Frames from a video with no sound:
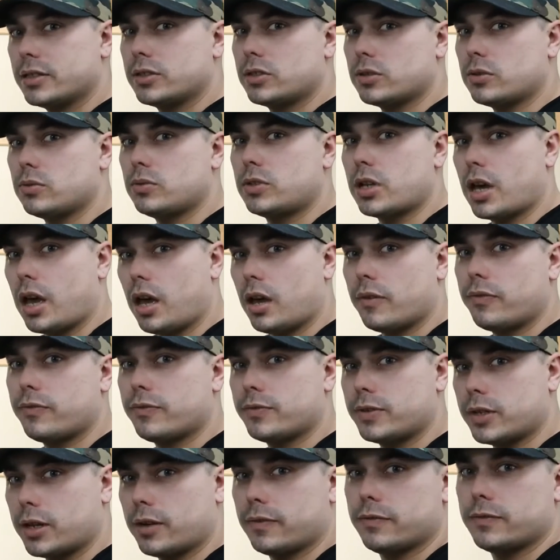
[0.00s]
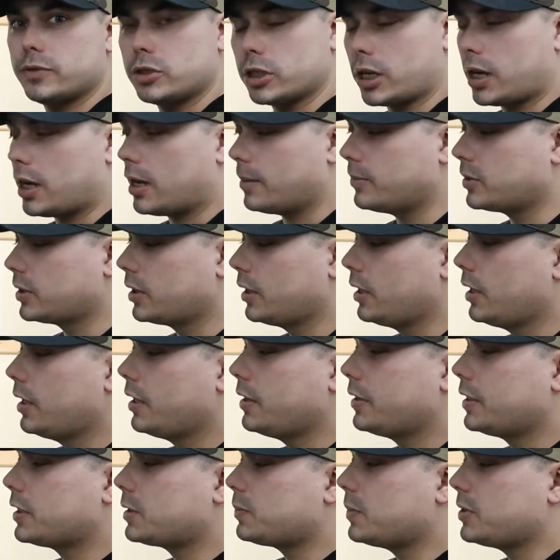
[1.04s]
that do tough jobs.
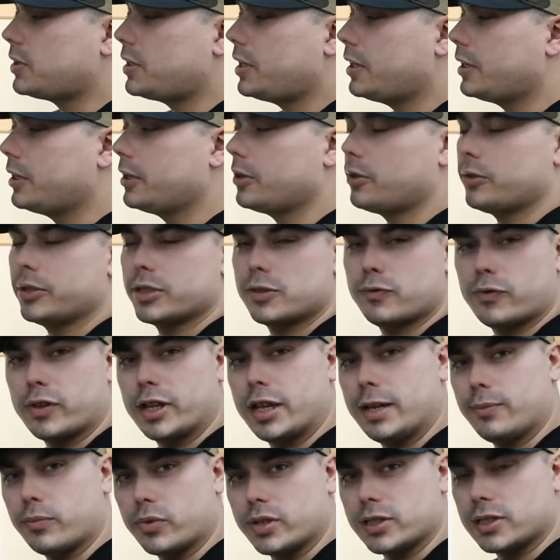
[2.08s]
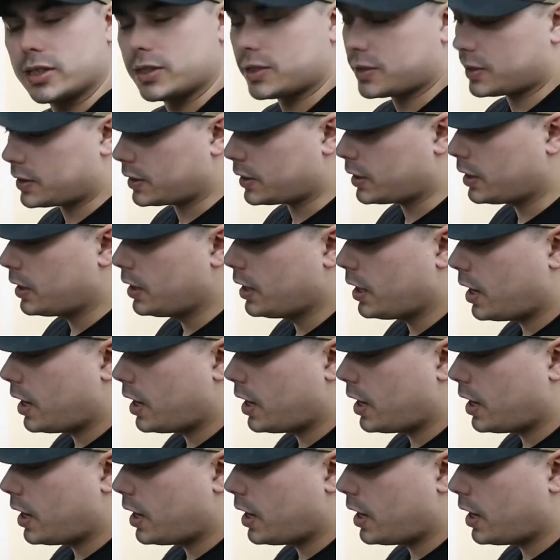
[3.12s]
This material is flame resistant.